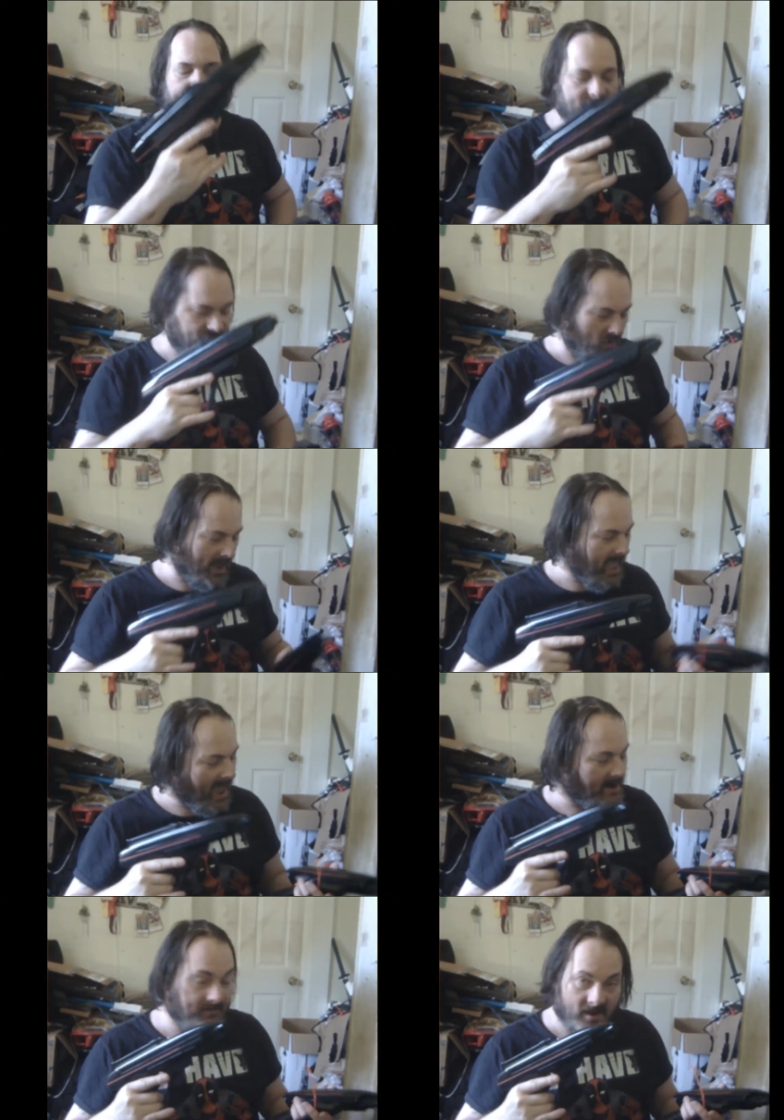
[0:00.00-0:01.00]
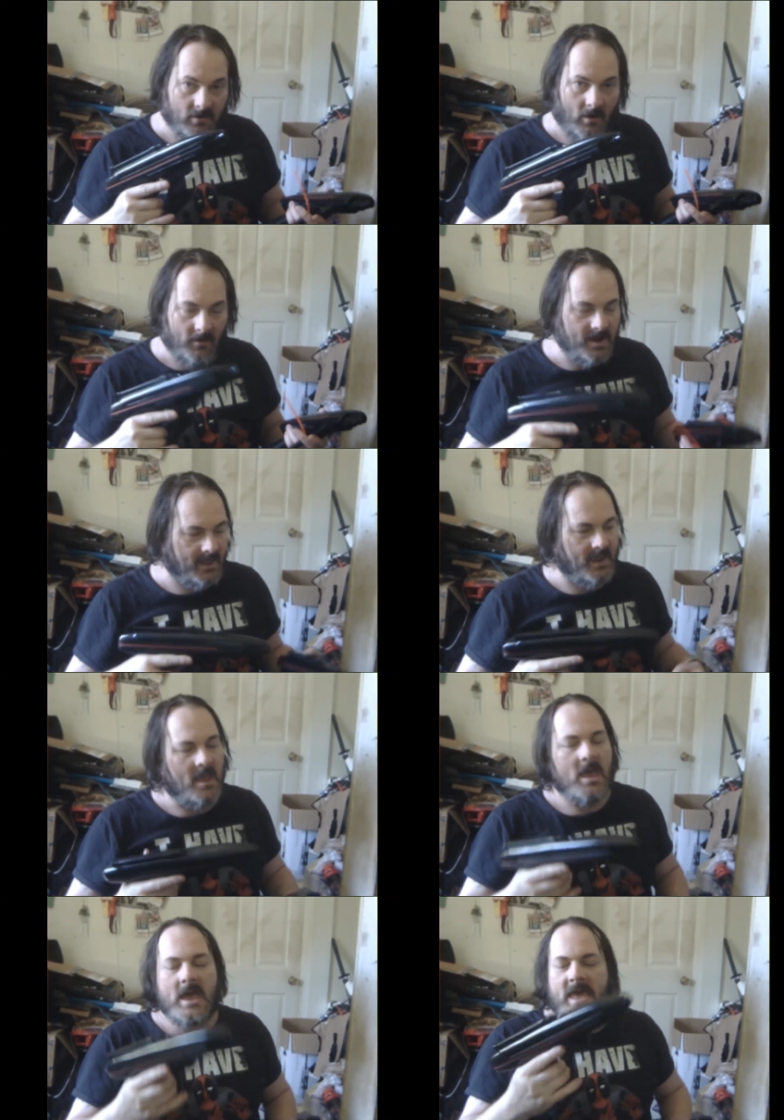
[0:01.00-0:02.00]
even though I had a pair already,
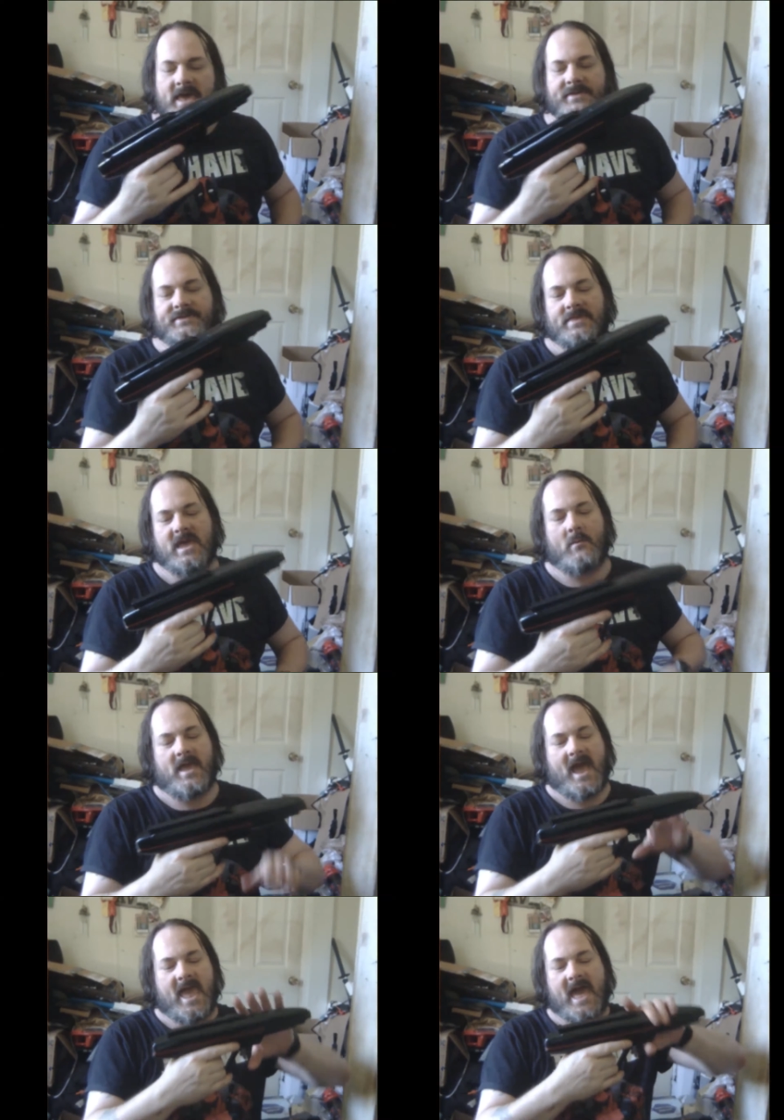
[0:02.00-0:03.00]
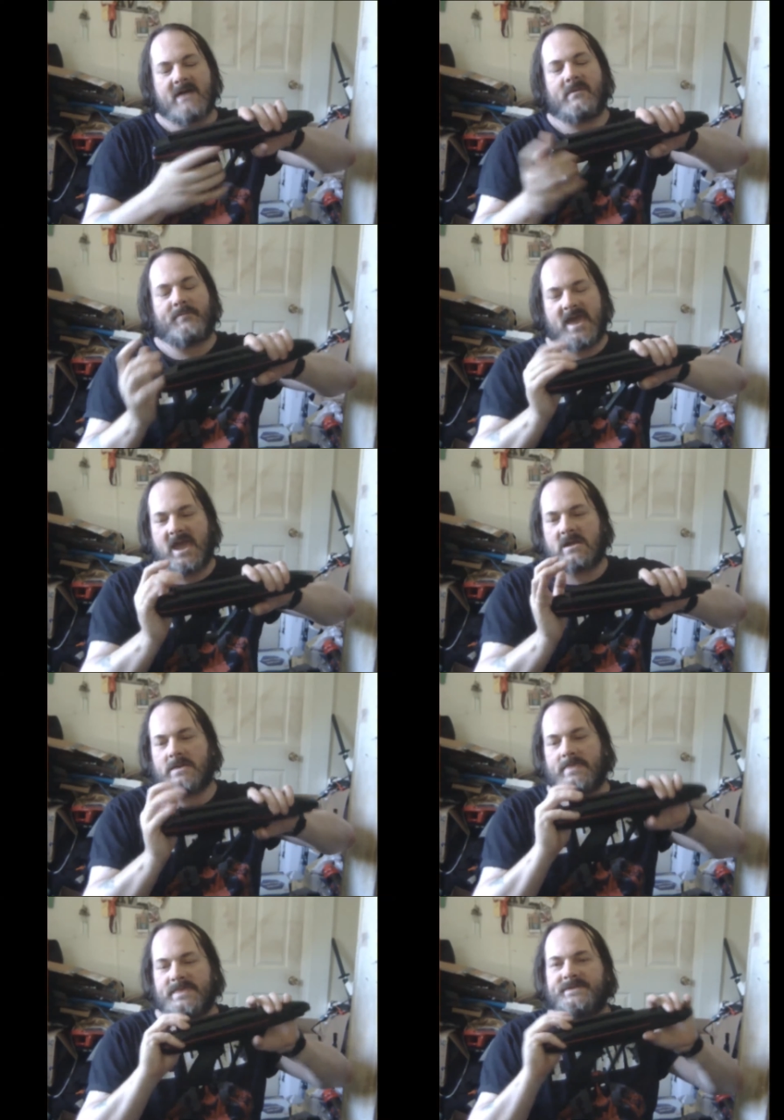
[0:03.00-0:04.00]
is so that way I have a pair
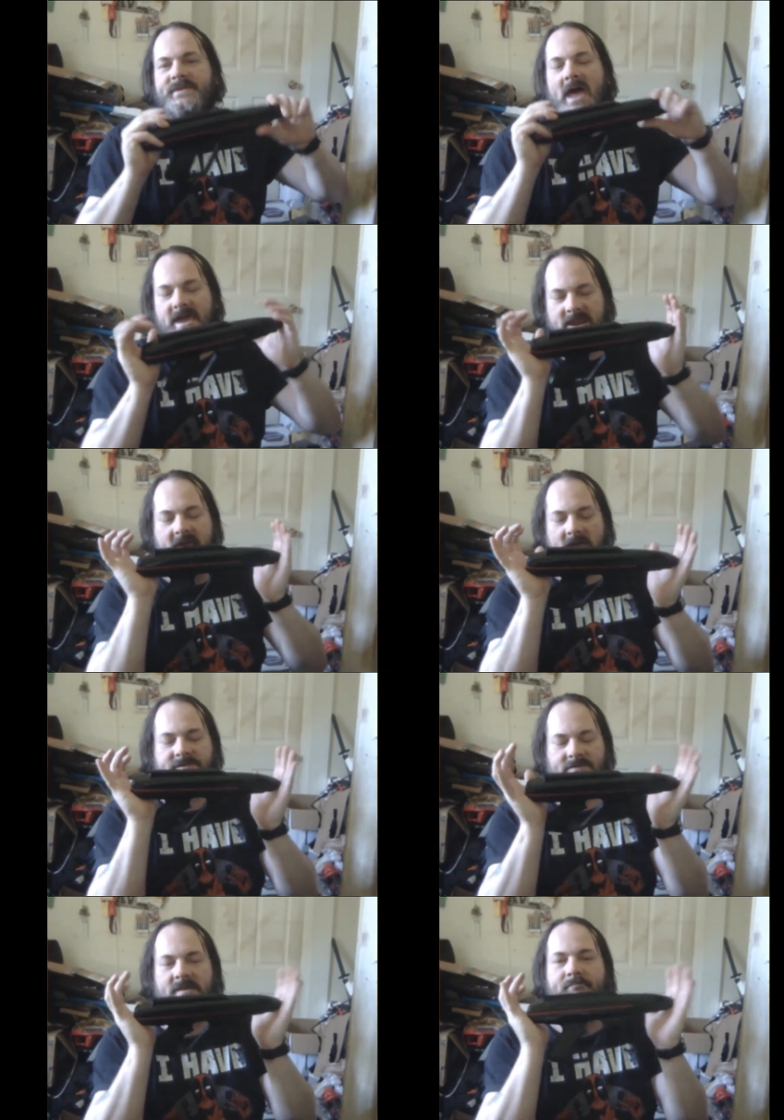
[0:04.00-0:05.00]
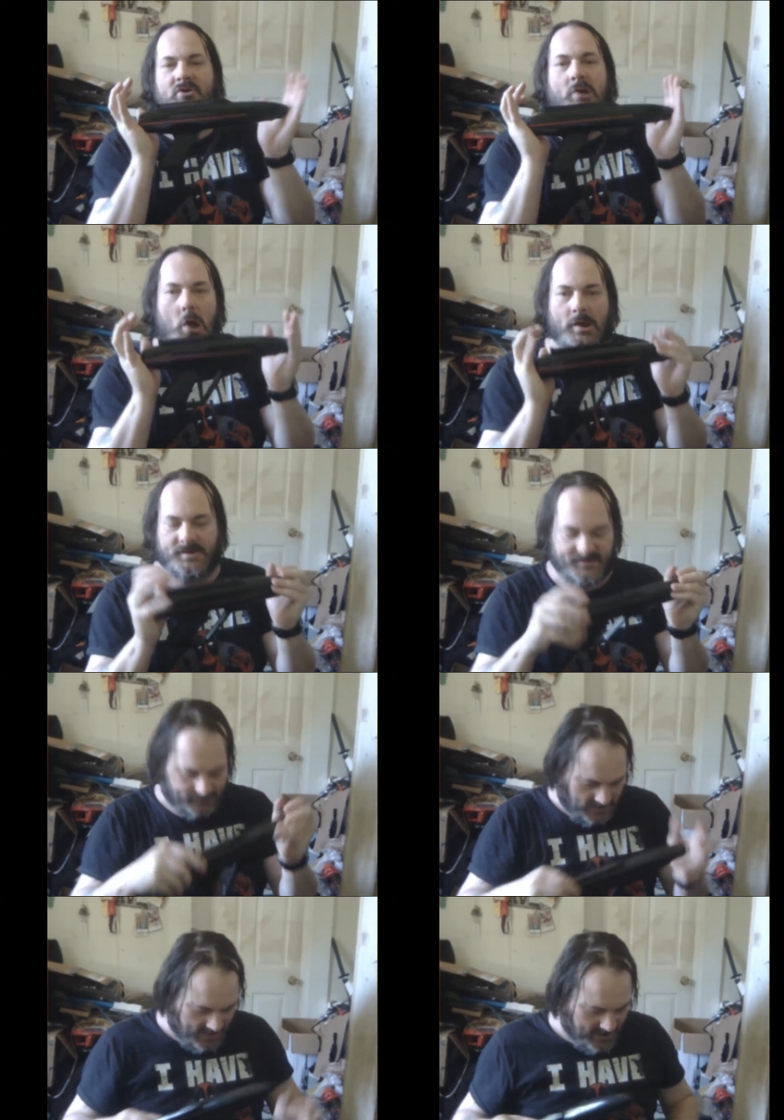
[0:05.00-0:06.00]
that this I can actually put on
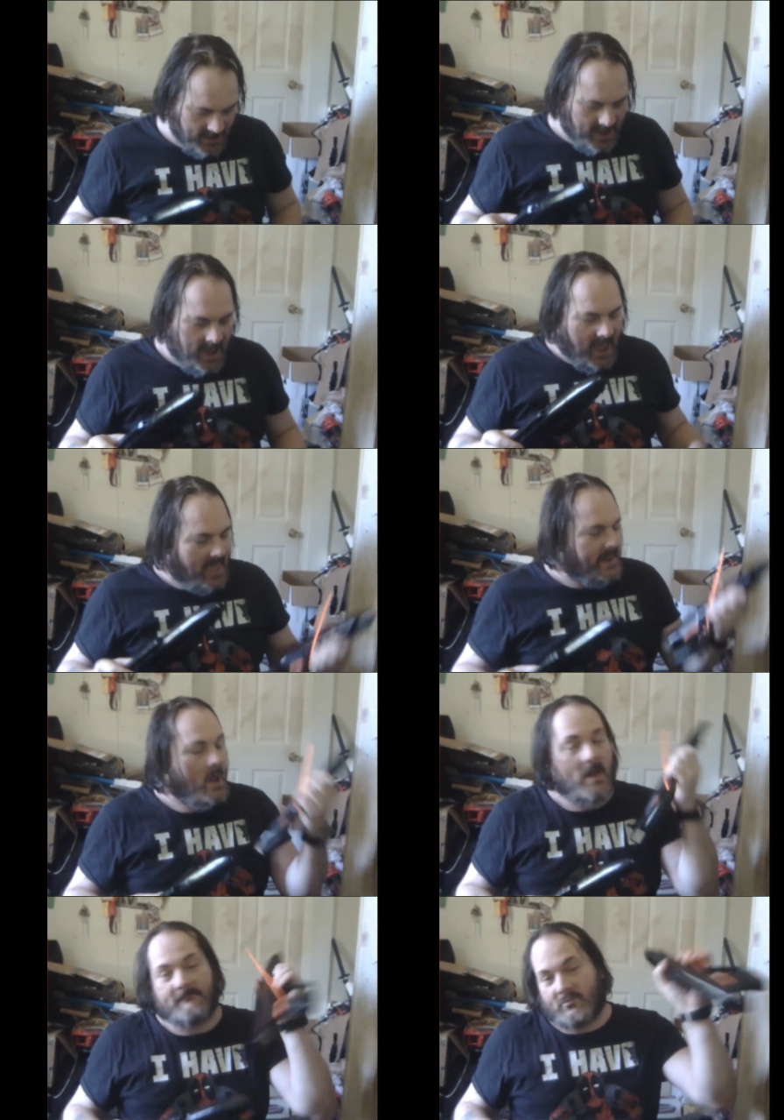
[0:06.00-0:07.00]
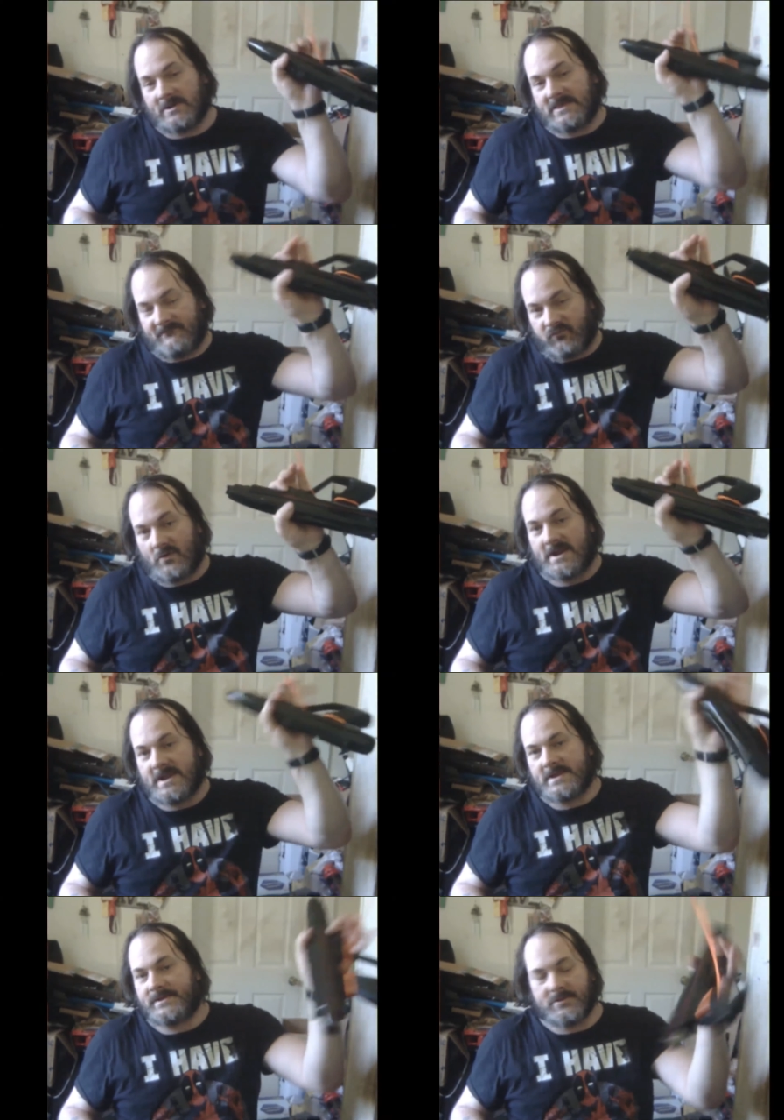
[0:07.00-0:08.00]
display, and now I'm really
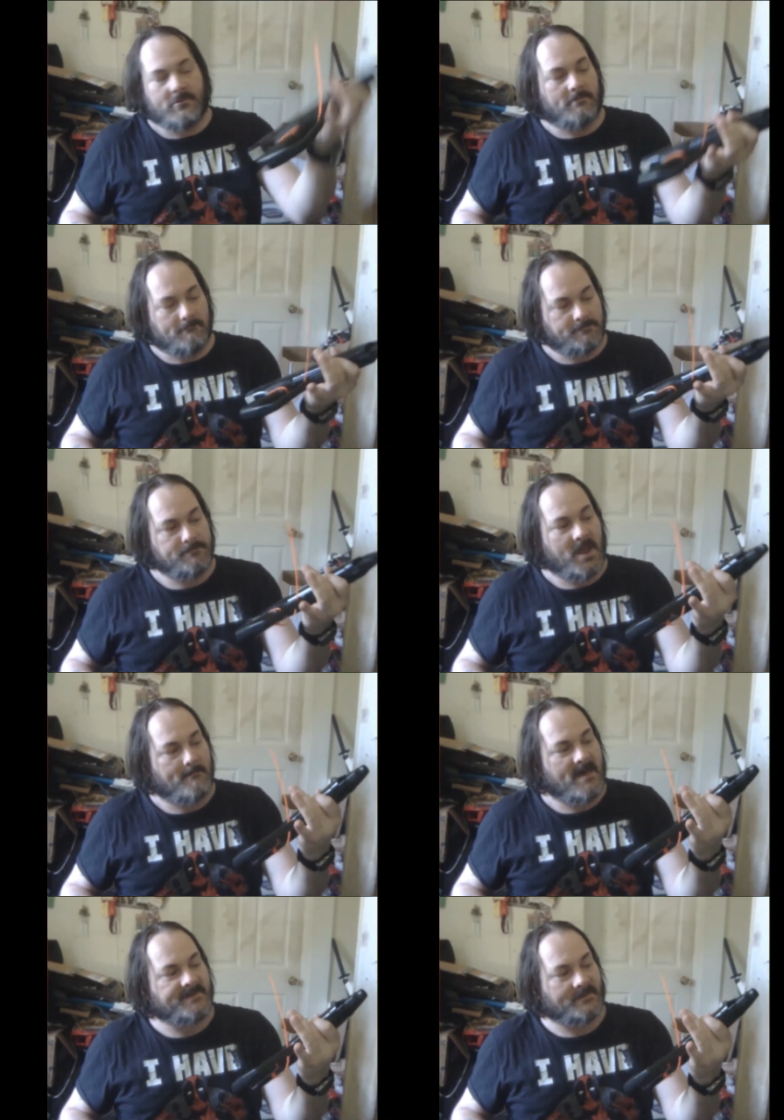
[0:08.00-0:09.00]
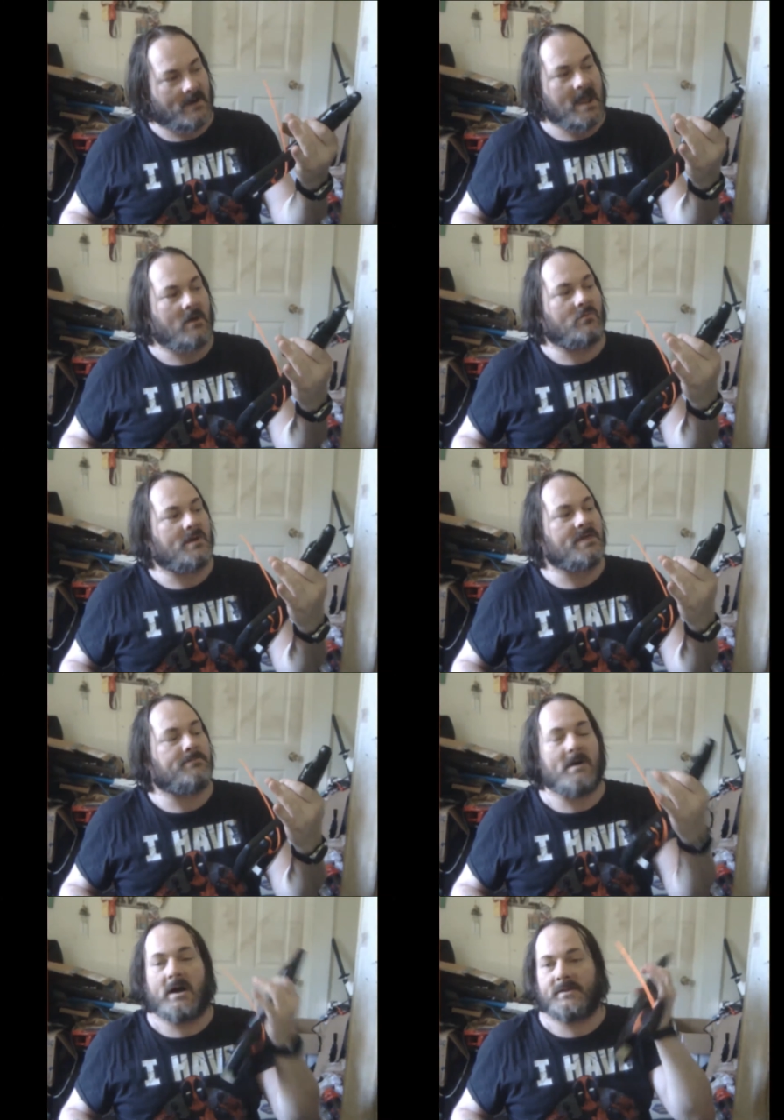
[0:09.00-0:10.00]
free to mess around with
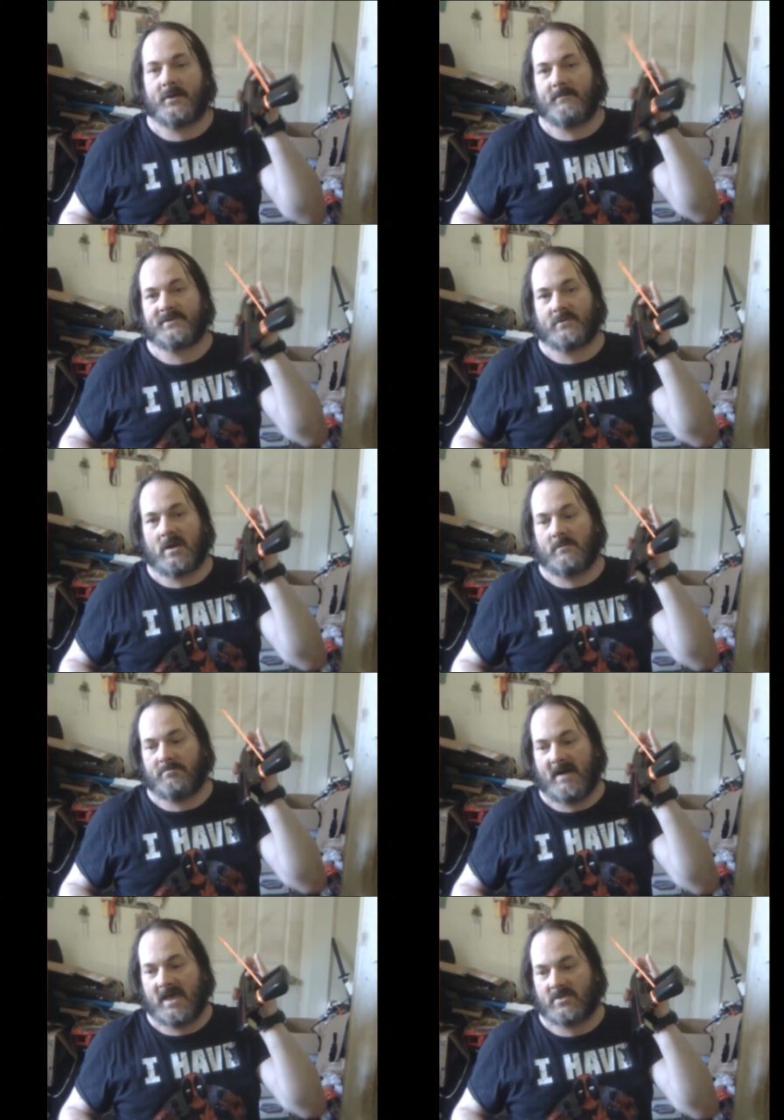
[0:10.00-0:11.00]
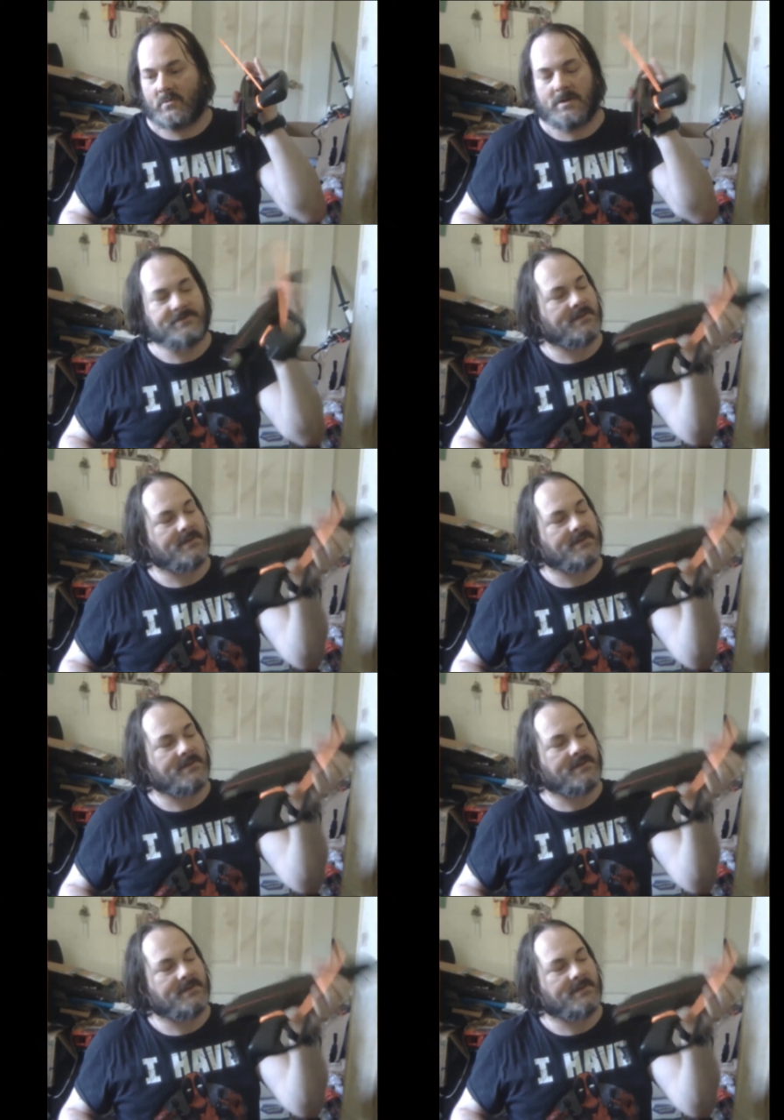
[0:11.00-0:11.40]
my other ones.